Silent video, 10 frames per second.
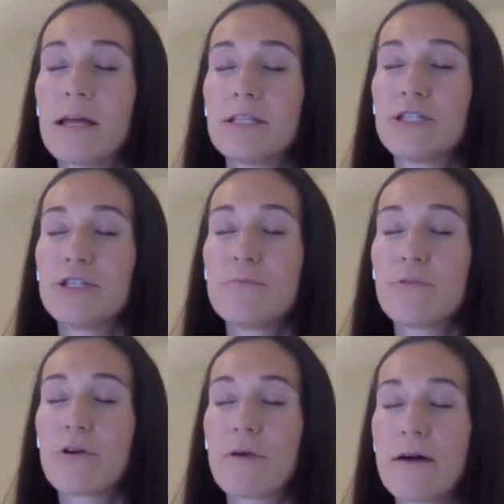And 2
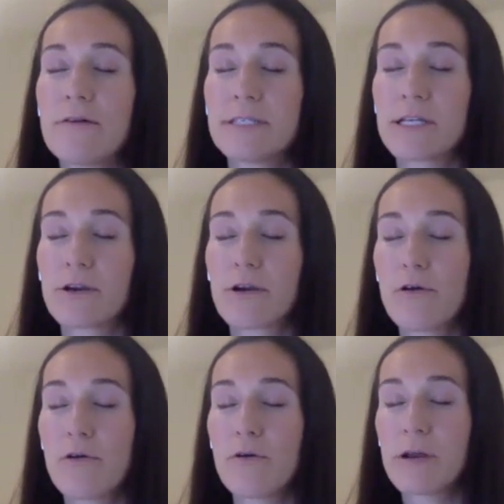more rounds on
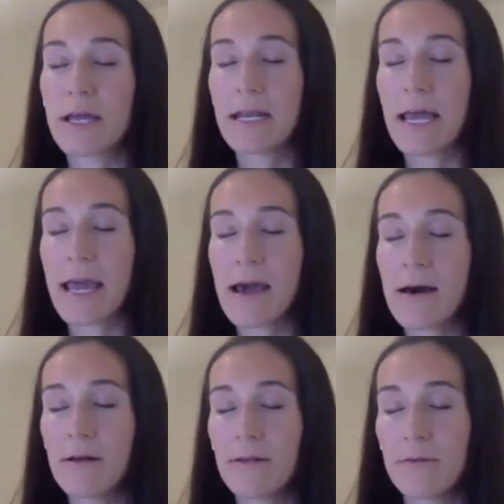your own.
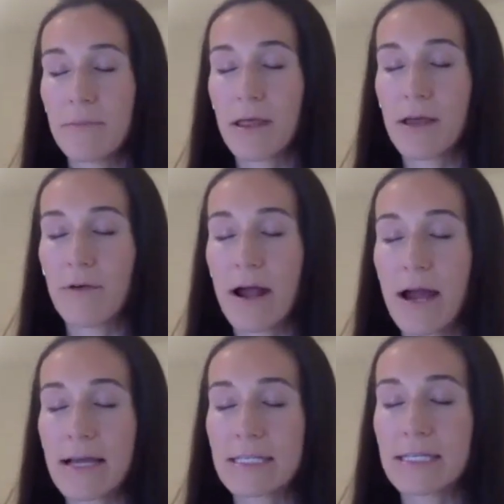Inhale, belly
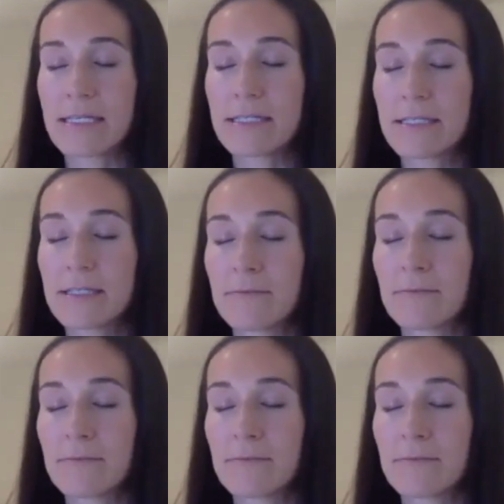rises.